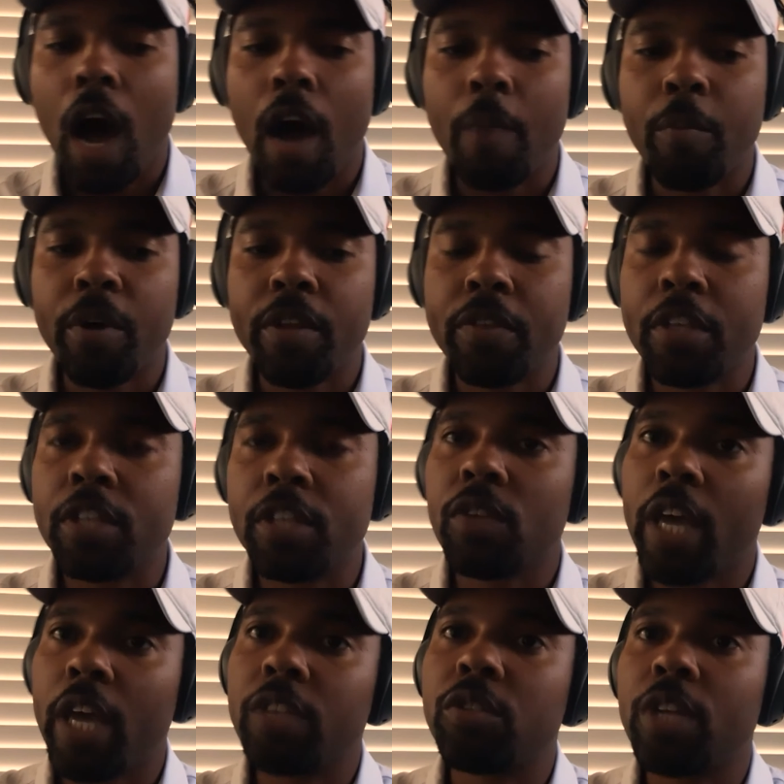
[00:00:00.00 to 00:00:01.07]
but
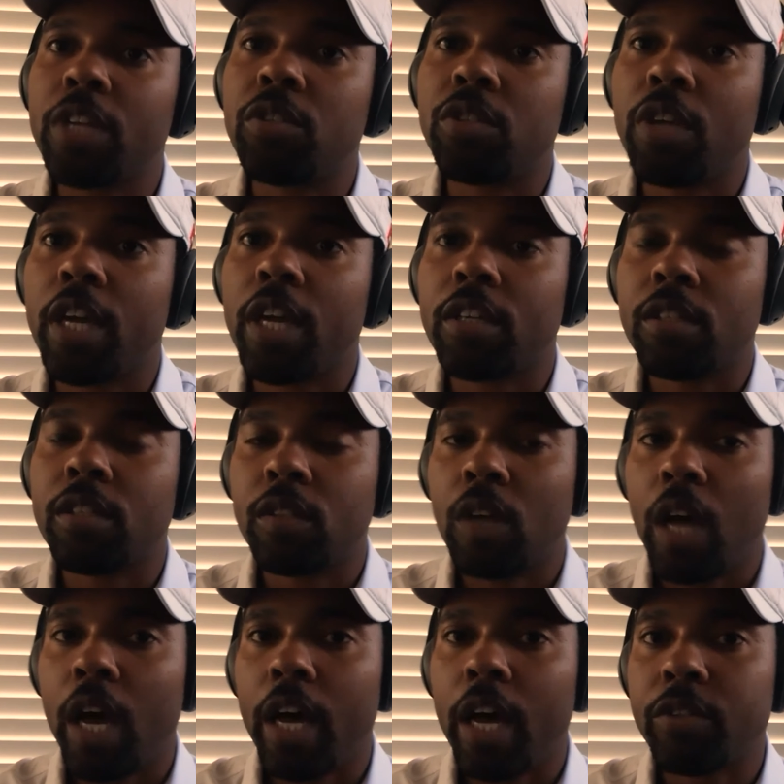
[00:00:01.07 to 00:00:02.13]
these
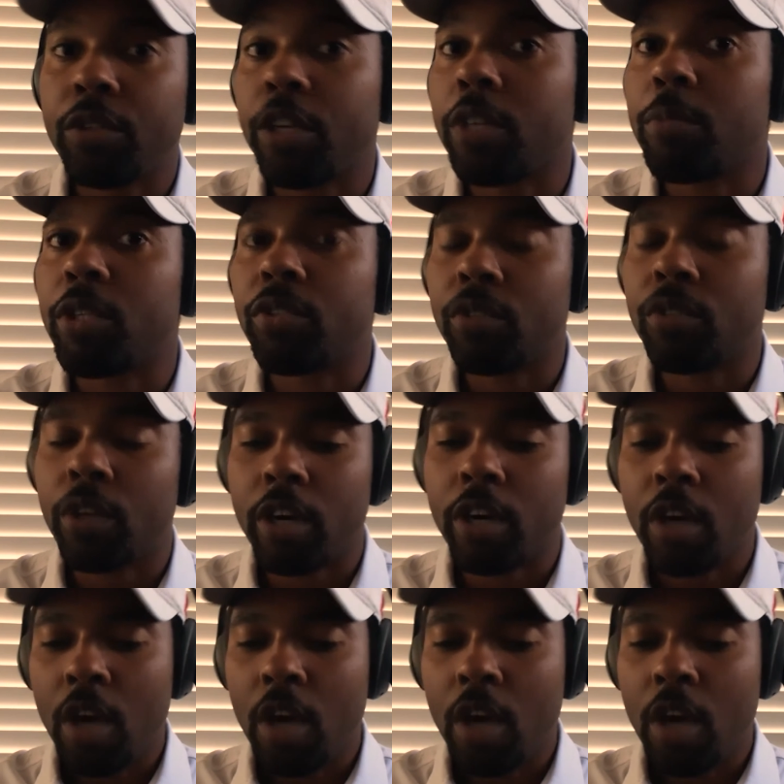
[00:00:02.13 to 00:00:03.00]
AJGA tournaments are